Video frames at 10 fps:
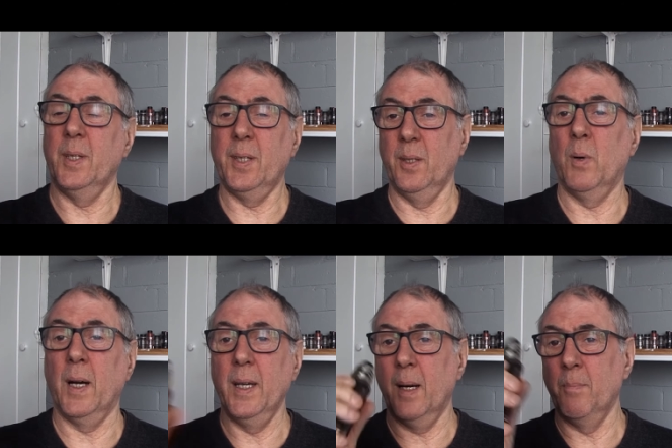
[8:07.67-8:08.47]
is
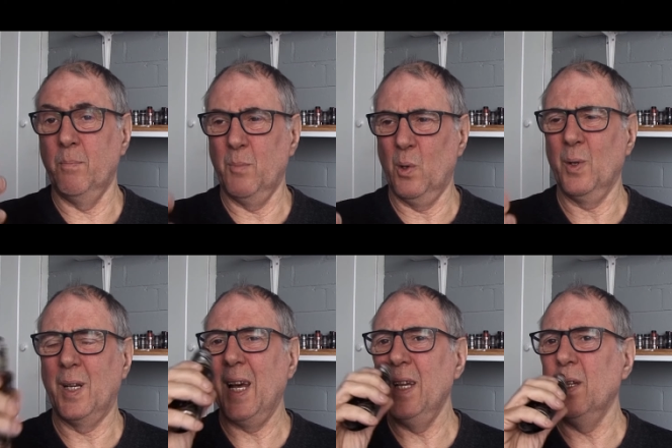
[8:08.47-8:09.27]
why I'm more
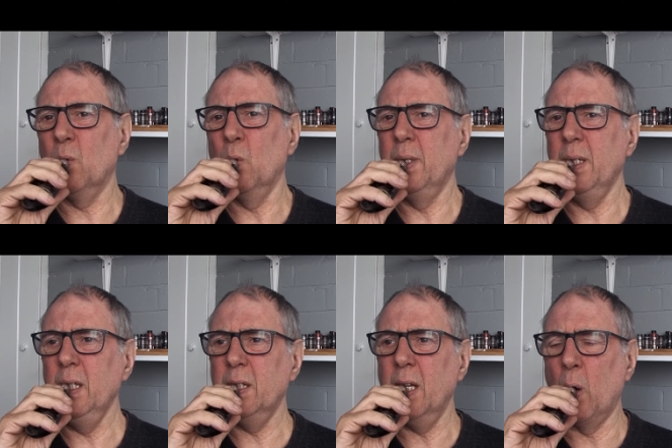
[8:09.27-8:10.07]
inclined to go with
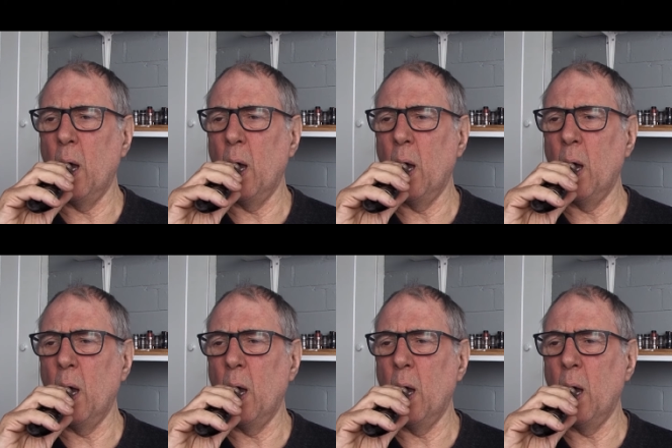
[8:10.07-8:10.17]
these now.